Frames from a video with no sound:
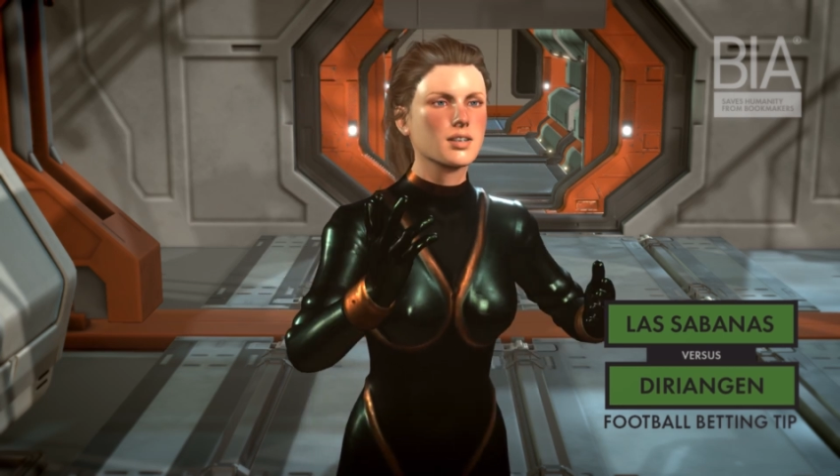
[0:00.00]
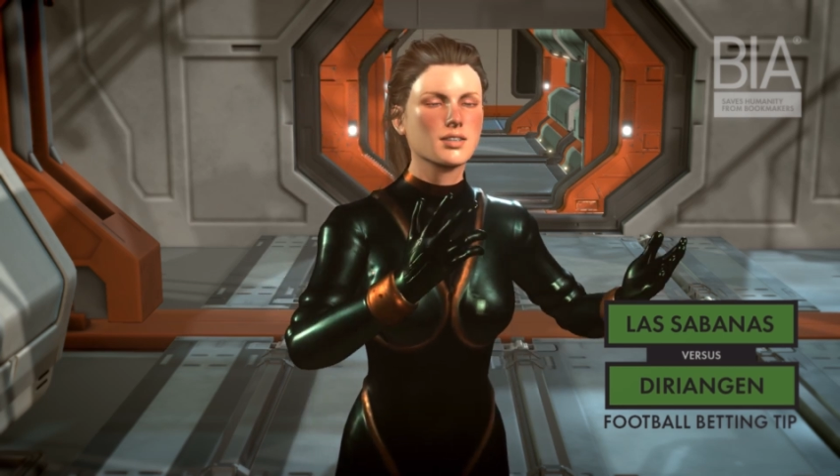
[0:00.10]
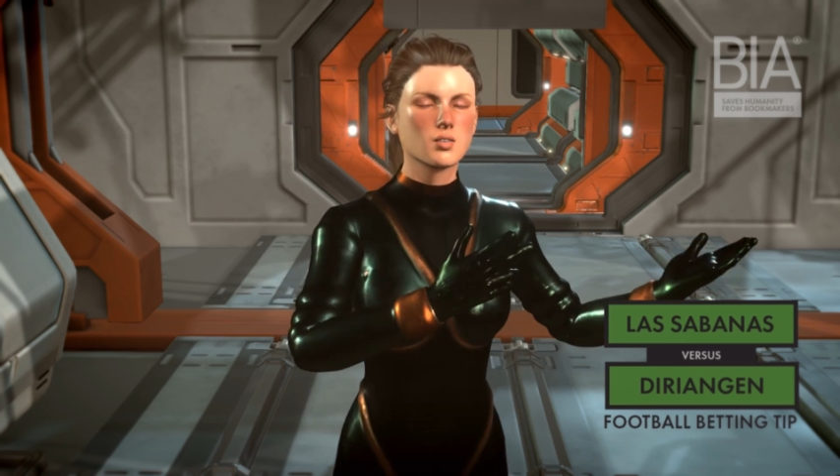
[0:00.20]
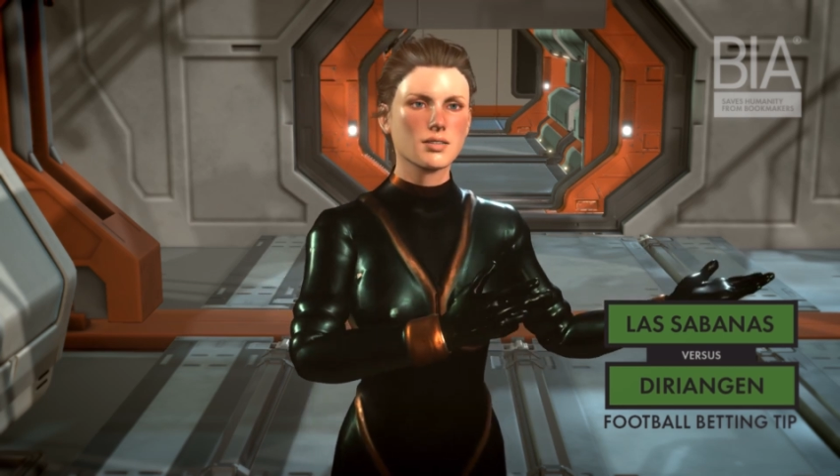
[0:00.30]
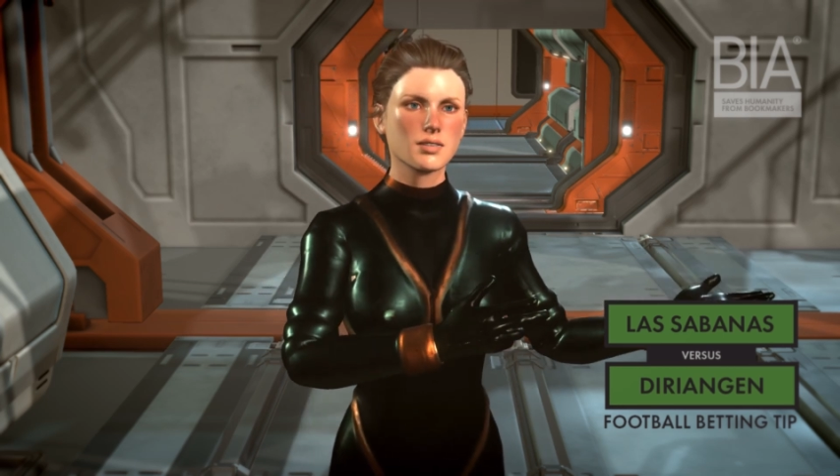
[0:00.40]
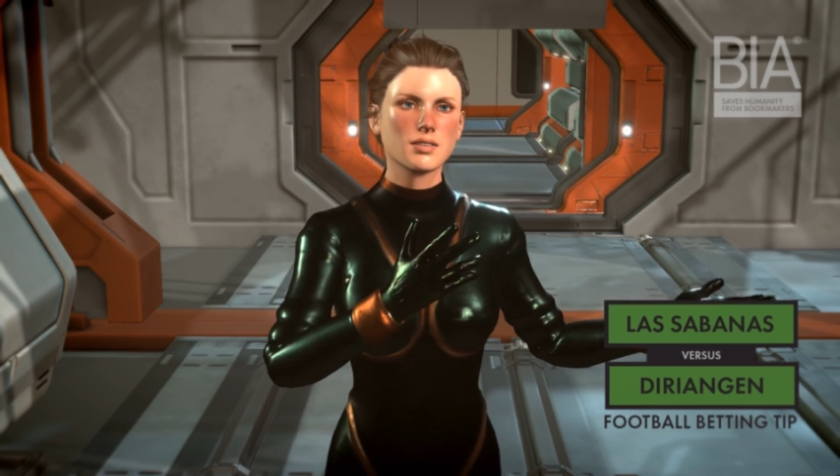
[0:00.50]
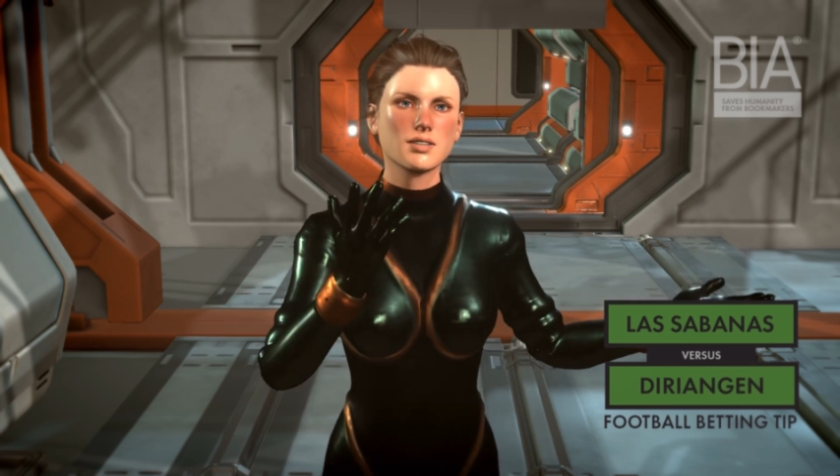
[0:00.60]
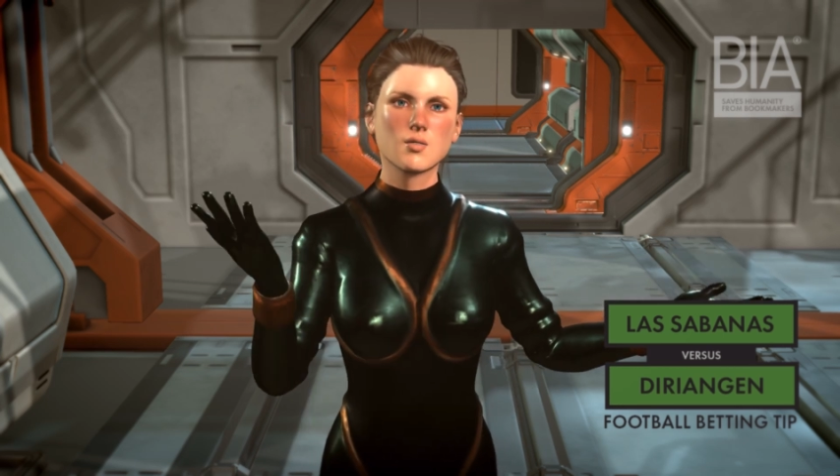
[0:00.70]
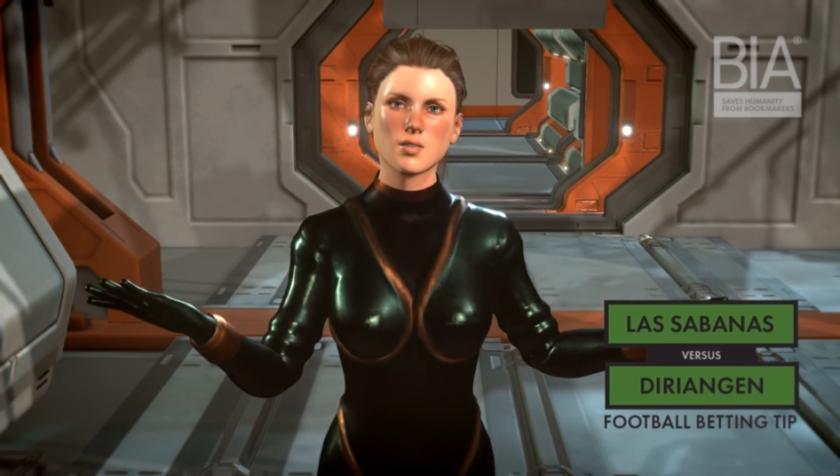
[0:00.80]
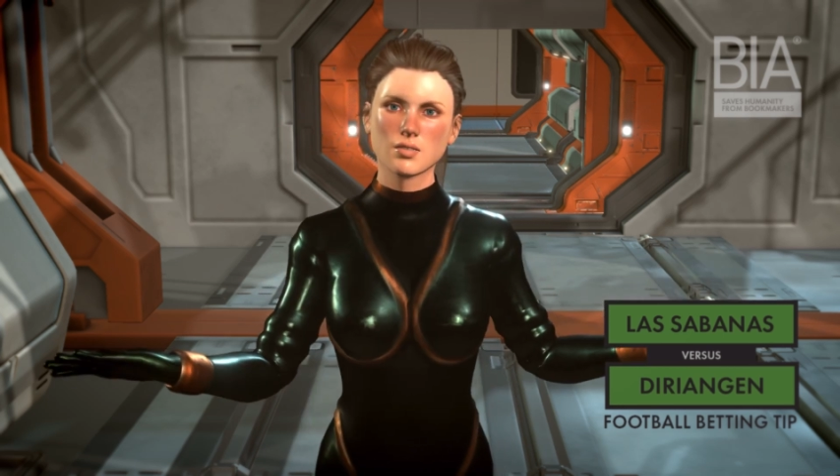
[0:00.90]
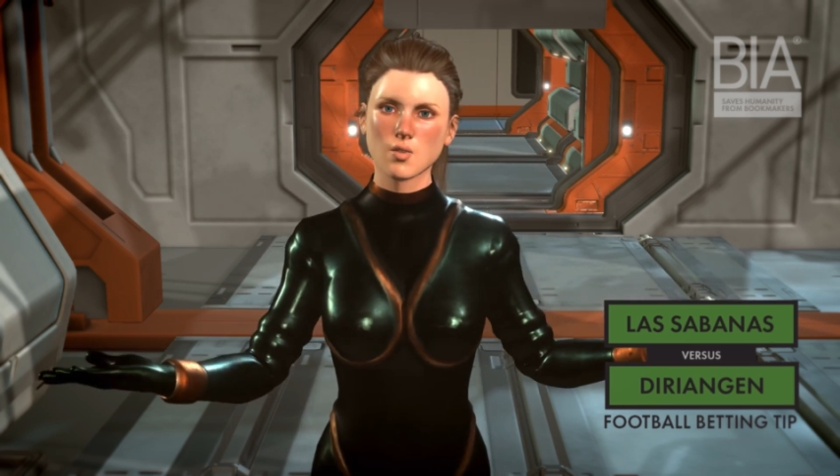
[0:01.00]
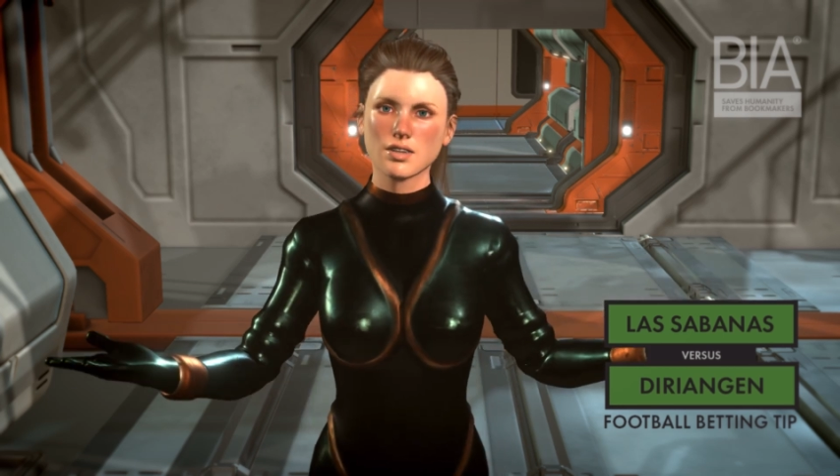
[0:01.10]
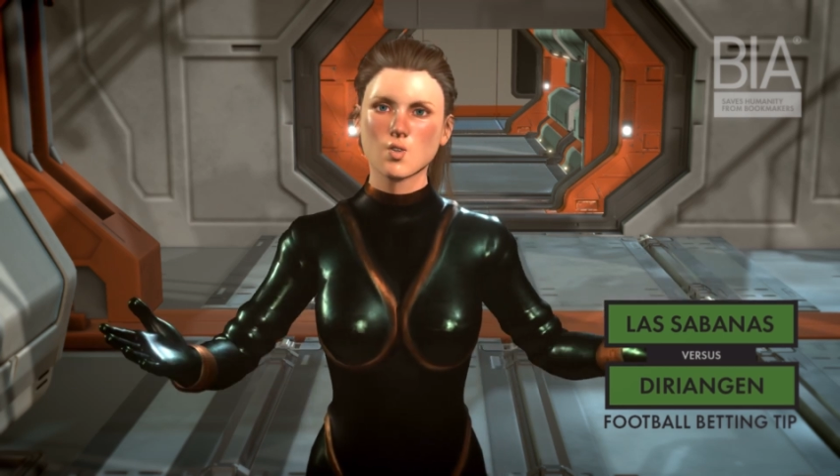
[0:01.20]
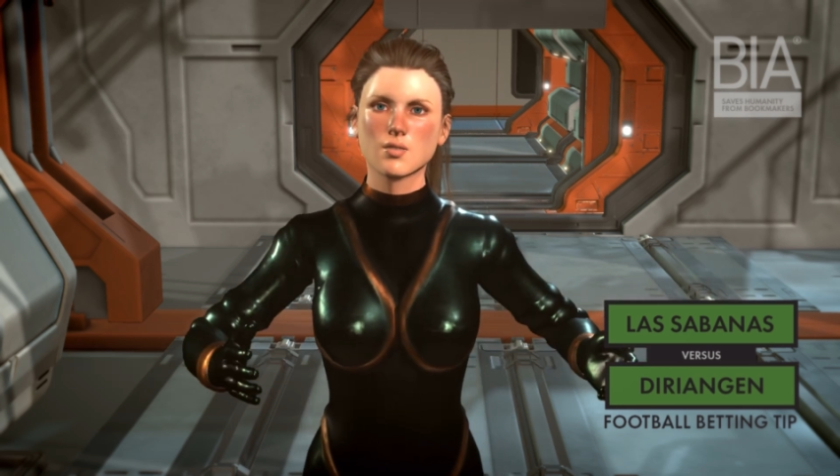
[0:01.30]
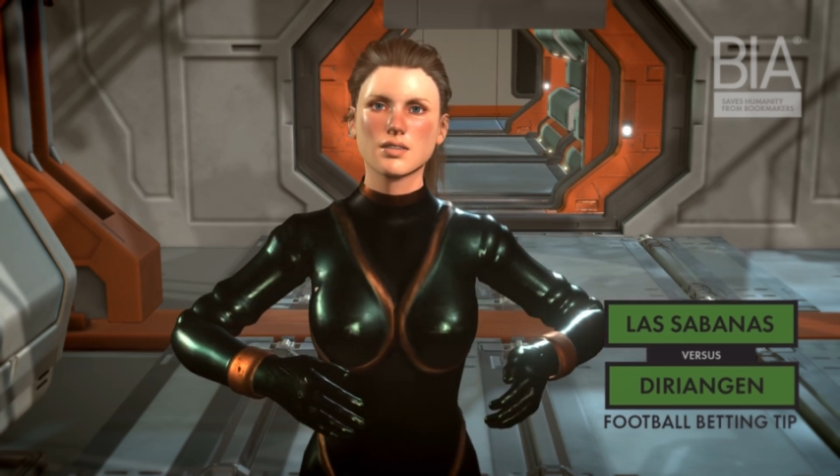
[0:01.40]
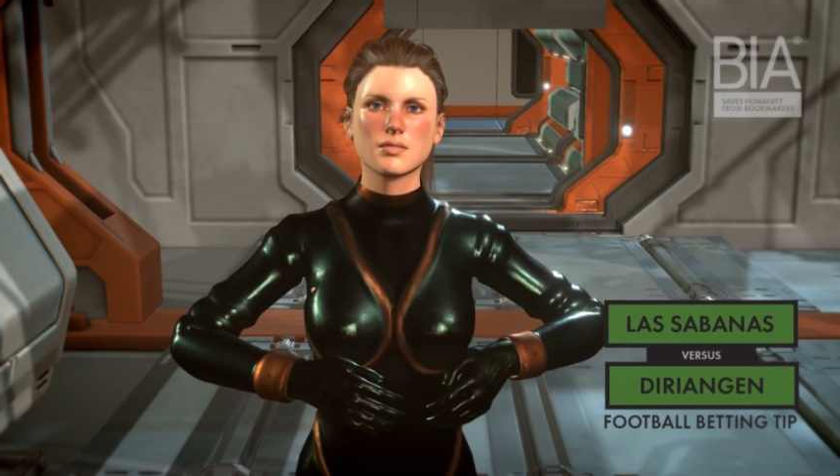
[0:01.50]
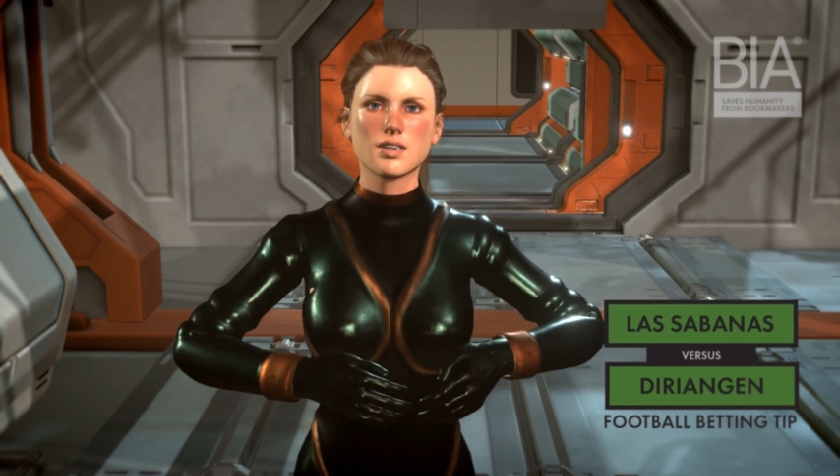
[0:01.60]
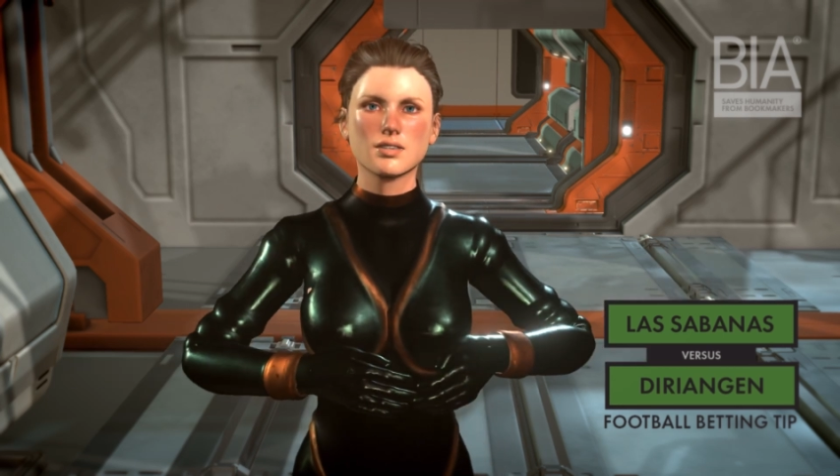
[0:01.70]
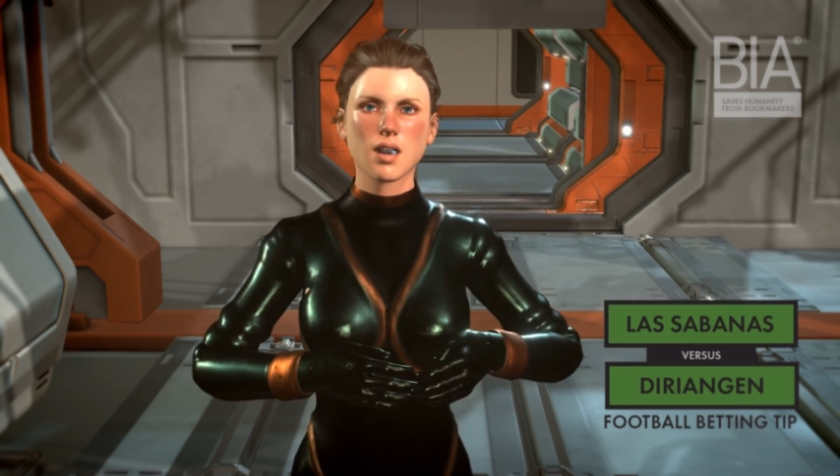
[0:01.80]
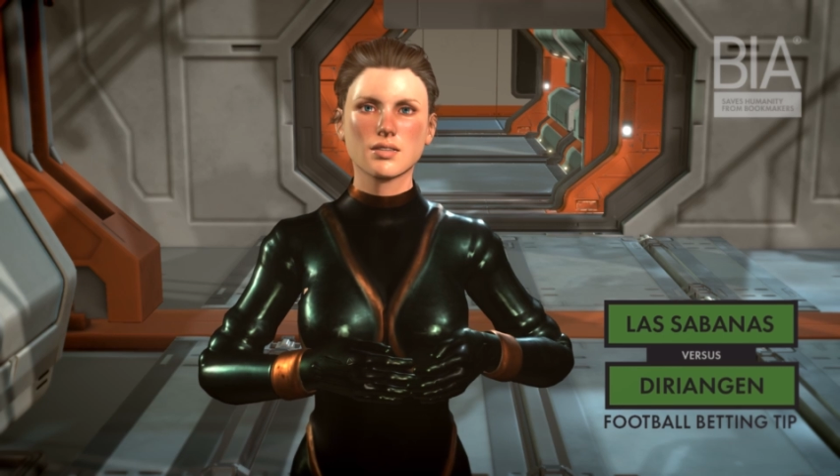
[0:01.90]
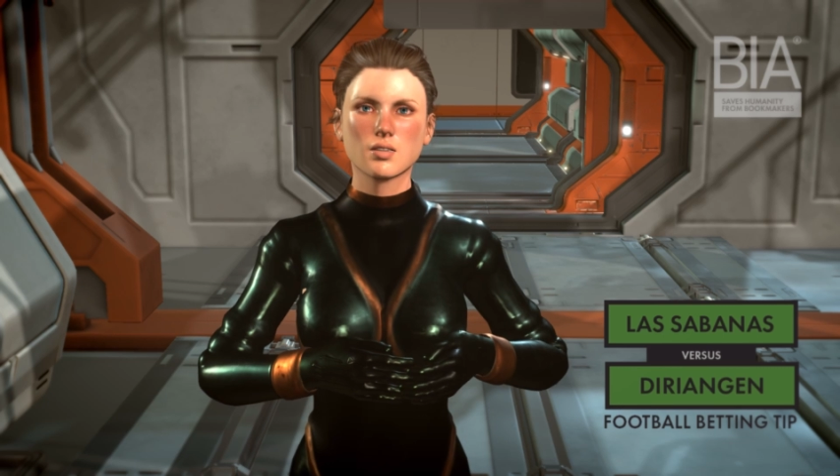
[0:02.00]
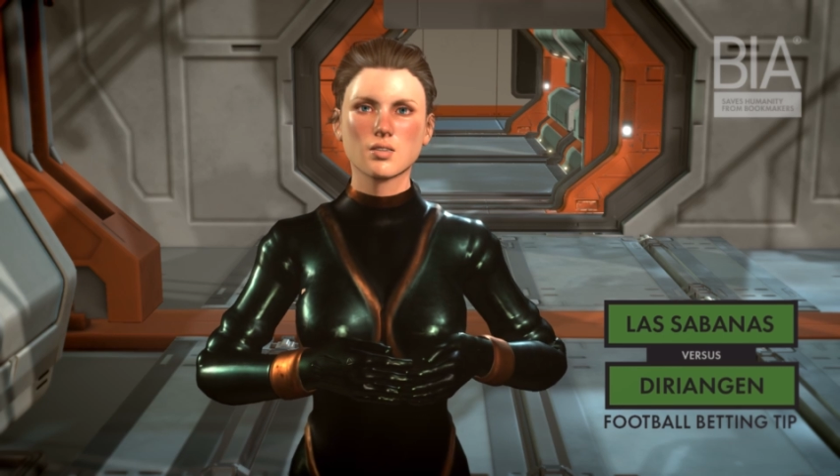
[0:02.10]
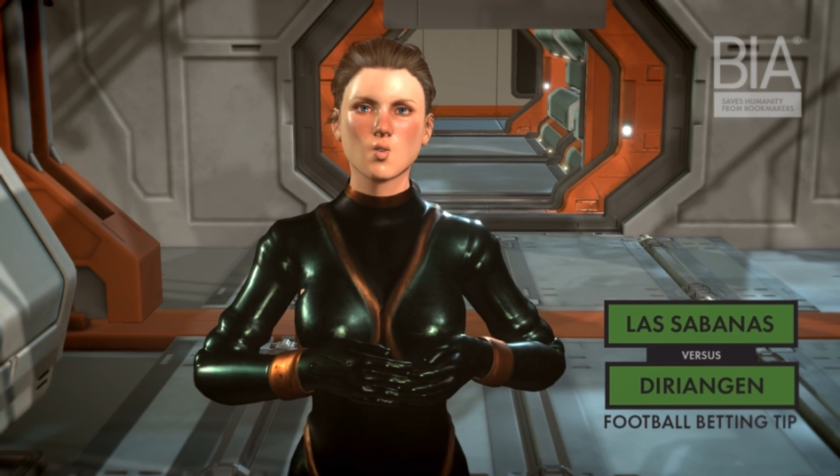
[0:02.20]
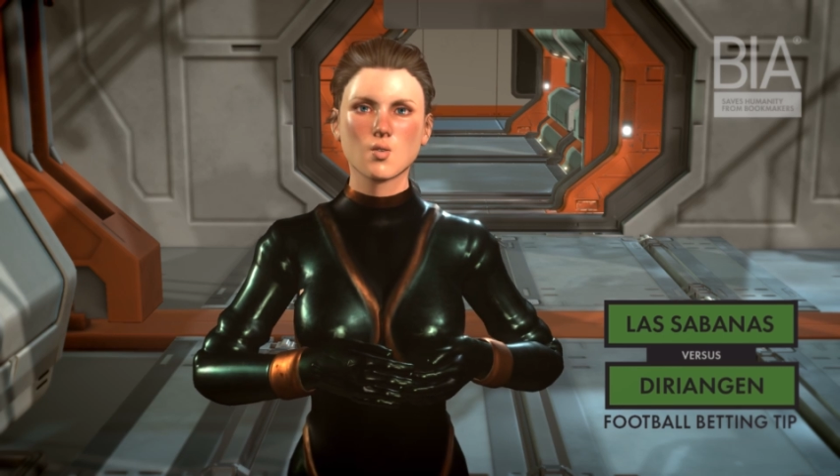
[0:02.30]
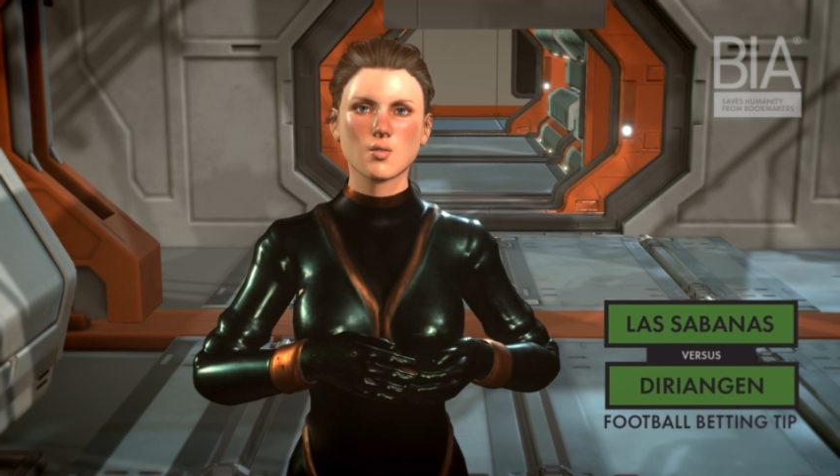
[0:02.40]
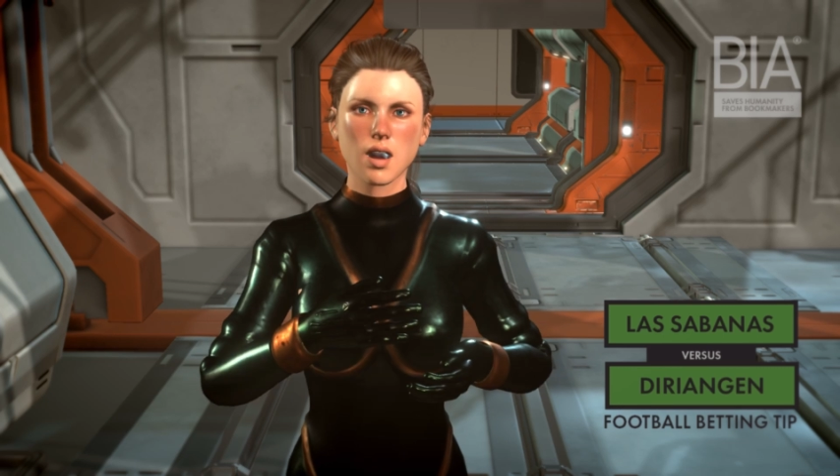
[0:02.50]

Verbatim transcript: FC makes 40% of his points,